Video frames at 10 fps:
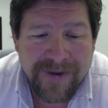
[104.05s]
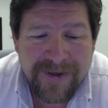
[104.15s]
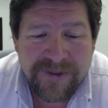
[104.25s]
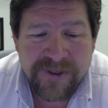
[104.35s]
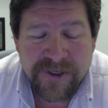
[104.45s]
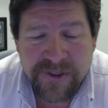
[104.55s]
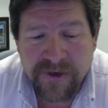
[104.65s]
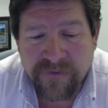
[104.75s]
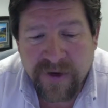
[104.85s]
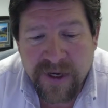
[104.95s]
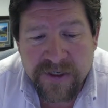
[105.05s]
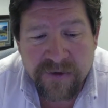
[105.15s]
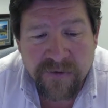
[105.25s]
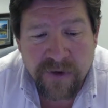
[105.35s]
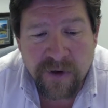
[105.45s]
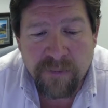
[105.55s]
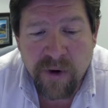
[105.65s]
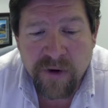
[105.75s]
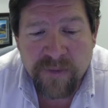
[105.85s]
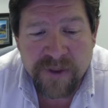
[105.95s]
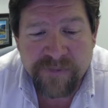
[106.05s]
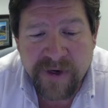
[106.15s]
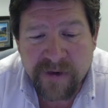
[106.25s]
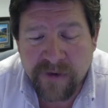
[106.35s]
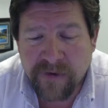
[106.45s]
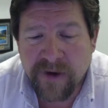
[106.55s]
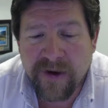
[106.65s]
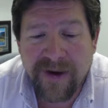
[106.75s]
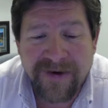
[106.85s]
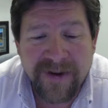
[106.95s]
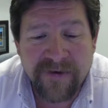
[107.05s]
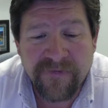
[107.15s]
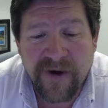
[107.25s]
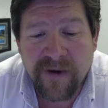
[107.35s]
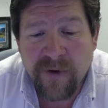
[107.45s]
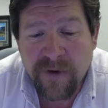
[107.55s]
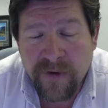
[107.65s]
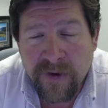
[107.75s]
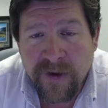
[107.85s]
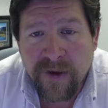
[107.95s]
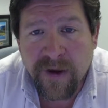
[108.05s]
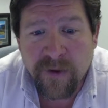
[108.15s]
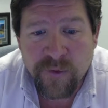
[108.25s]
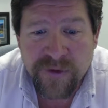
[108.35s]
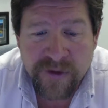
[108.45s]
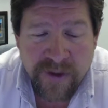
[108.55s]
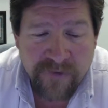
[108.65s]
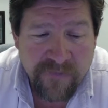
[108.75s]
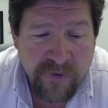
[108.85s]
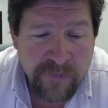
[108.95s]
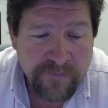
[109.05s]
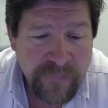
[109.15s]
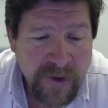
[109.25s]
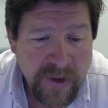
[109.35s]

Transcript: Each certification component must be clearly identifiable within that form.